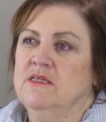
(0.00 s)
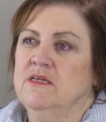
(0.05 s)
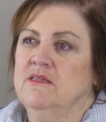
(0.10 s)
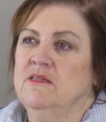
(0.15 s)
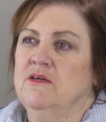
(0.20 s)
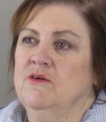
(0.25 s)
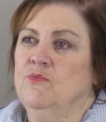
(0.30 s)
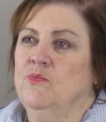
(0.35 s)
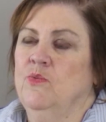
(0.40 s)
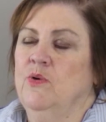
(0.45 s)
so
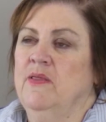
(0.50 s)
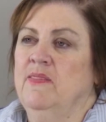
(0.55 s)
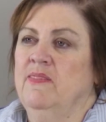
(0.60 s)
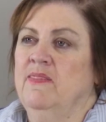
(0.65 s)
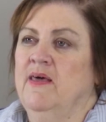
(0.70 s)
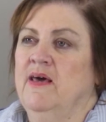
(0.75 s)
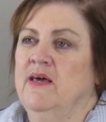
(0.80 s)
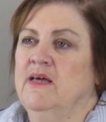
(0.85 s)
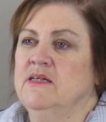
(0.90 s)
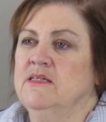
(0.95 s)
that
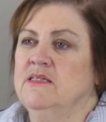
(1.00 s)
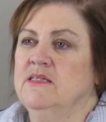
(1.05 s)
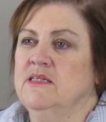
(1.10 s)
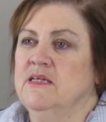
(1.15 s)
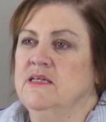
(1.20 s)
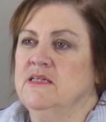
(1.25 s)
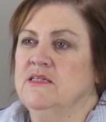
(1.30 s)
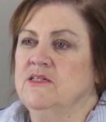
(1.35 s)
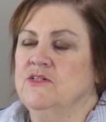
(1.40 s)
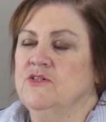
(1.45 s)
when they are
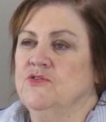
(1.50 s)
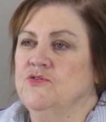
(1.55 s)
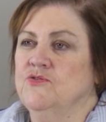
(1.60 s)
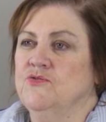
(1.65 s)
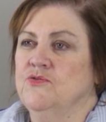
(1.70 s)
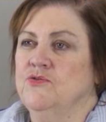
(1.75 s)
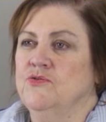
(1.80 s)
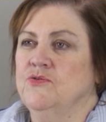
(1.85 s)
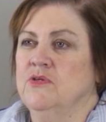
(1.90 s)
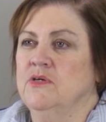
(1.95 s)
assessed
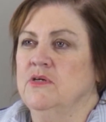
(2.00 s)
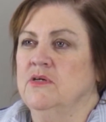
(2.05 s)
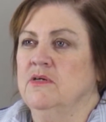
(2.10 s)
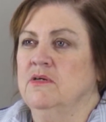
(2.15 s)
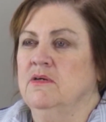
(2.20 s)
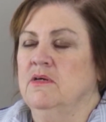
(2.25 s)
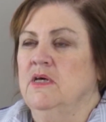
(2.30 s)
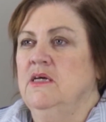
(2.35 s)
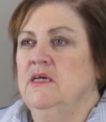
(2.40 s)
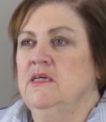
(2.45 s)
through
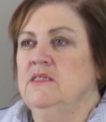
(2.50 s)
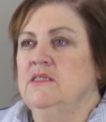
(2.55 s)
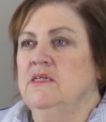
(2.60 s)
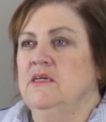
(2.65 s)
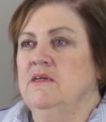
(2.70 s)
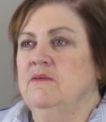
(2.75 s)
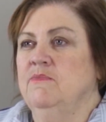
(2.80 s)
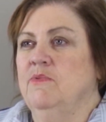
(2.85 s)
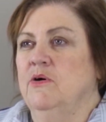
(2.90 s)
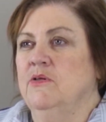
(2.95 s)
the
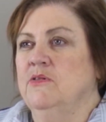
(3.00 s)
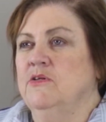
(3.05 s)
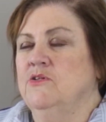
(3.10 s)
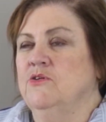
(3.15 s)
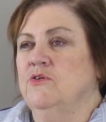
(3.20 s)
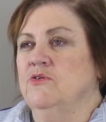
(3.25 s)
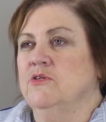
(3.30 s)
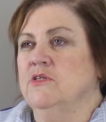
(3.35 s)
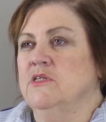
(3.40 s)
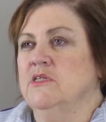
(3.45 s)
ED by the
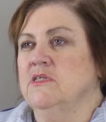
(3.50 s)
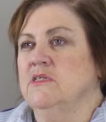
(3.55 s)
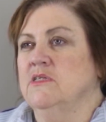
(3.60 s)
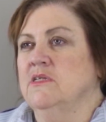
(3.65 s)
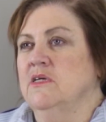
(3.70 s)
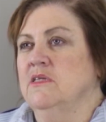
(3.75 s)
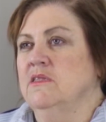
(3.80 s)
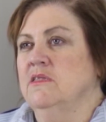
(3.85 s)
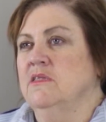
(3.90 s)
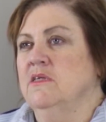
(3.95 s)
doctors
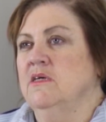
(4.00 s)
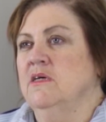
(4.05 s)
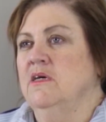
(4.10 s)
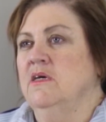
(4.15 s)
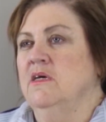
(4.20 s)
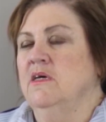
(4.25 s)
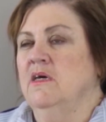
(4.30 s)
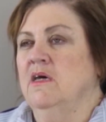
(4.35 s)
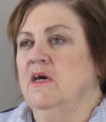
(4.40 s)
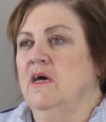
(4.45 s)
and
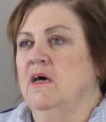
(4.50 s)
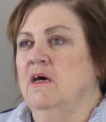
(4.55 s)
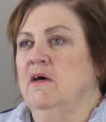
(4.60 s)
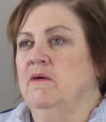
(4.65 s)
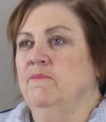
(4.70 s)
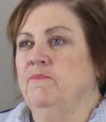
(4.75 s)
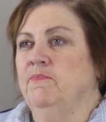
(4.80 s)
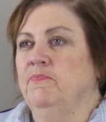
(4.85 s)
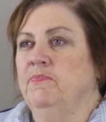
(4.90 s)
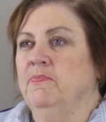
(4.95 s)
the
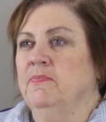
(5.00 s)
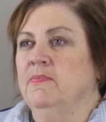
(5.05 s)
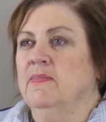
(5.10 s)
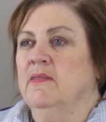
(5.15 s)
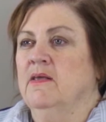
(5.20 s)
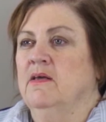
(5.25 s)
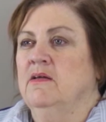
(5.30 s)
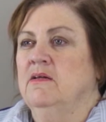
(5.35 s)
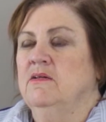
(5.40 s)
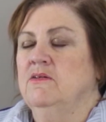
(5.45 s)

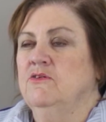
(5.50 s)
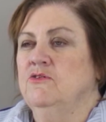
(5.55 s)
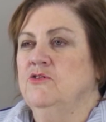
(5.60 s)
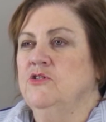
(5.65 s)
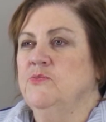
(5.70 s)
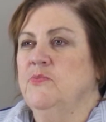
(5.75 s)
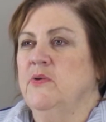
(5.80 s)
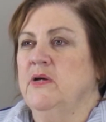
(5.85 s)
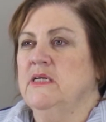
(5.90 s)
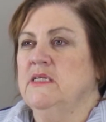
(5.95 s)

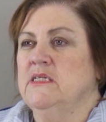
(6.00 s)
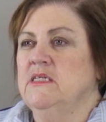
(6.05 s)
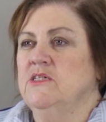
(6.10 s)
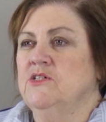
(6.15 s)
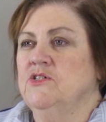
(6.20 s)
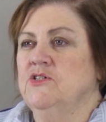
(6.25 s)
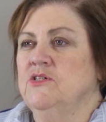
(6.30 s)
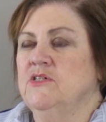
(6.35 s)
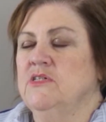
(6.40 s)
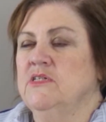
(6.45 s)
nurse
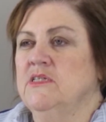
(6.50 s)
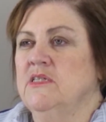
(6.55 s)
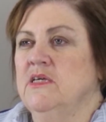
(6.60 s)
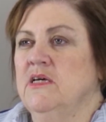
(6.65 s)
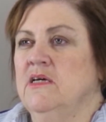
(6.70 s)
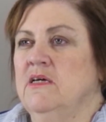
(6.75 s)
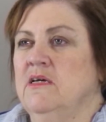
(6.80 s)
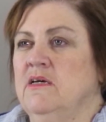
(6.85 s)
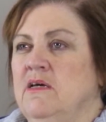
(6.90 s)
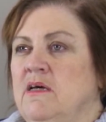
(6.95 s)
practitioners
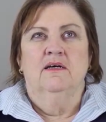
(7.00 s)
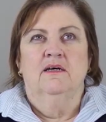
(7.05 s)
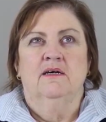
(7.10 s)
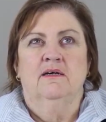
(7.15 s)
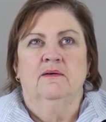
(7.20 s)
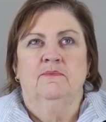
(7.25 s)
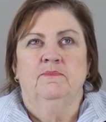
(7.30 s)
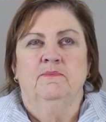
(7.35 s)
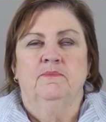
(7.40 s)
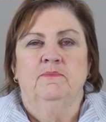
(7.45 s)
there,
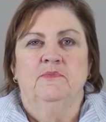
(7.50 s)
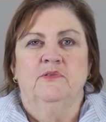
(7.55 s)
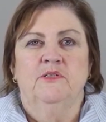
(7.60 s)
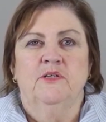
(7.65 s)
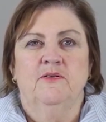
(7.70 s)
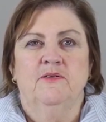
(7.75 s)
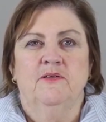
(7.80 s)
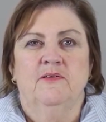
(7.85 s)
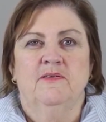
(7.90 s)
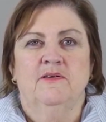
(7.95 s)

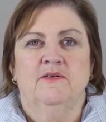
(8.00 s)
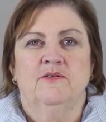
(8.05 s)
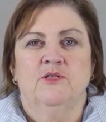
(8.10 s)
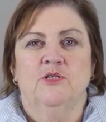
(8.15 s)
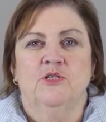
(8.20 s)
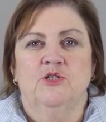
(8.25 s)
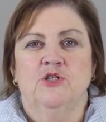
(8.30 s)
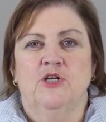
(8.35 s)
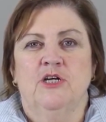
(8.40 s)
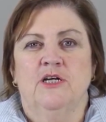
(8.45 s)
so that
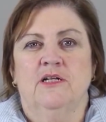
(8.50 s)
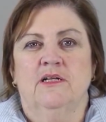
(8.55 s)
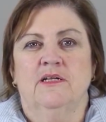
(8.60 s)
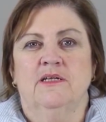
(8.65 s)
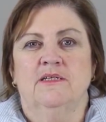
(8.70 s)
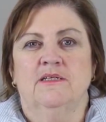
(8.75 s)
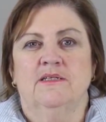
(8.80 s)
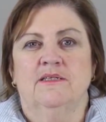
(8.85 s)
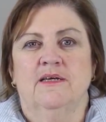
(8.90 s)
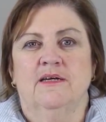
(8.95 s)
there's a
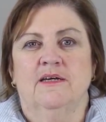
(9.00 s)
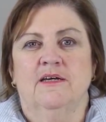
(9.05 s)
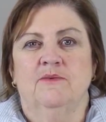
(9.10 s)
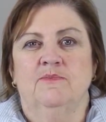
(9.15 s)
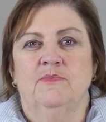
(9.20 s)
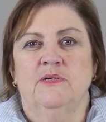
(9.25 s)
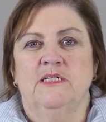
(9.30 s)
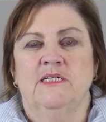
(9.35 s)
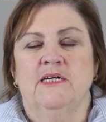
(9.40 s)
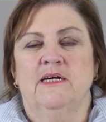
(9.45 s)
checklist that
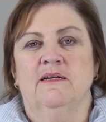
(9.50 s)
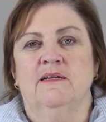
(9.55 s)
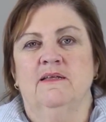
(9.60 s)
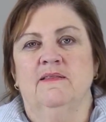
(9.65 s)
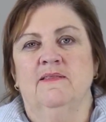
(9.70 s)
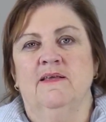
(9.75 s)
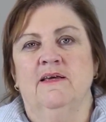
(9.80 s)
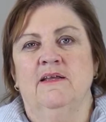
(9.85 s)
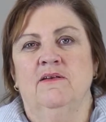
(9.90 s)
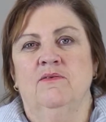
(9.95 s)
can be done,
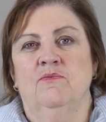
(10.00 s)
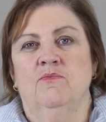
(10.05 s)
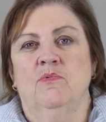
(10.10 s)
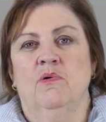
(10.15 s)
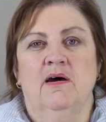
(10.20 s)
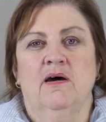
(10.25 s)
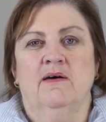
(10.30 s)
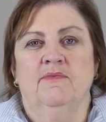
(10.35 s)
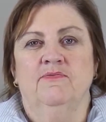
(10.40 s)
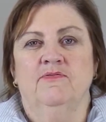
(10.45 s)
and then
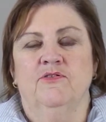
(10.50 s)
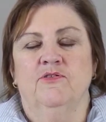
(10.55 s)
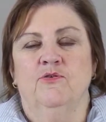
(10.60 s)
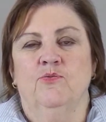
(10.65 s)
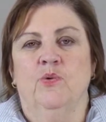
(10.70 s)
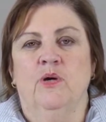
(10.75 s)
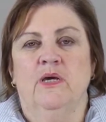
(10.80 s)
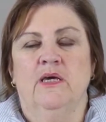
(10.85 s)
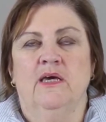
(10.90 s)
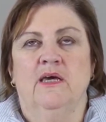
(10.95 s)
after the
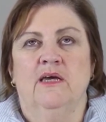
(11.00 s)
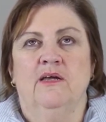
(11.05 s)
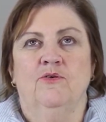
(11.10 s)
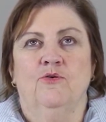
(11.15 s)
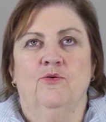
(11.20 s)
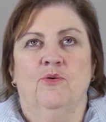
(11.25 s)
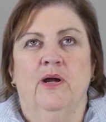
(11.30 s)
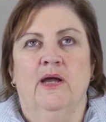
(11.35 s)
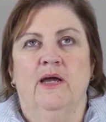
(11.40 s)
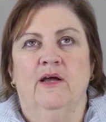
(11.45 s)

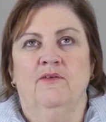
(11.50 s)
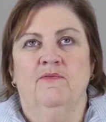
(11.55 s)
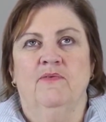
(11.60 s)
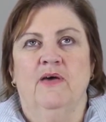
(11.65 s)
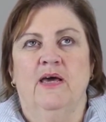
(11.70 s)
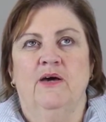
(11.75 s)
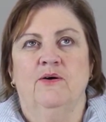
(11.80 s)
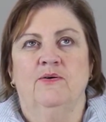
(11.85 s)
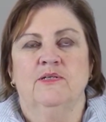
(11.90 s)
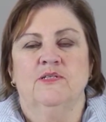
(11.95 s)
weekend or out of
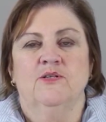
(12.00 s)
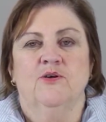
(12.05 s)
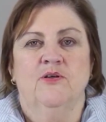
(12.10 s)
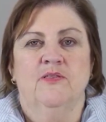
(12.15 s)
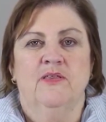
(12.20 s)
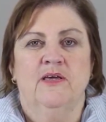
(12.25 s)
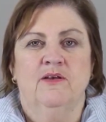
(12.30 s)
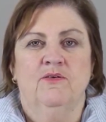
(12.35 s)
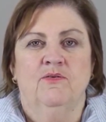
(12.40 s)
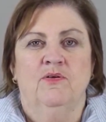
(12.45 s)
hours
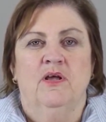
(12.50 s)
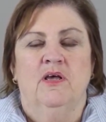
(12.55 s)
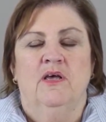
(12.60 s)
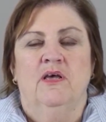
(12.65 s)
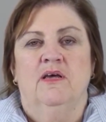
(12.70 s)
I then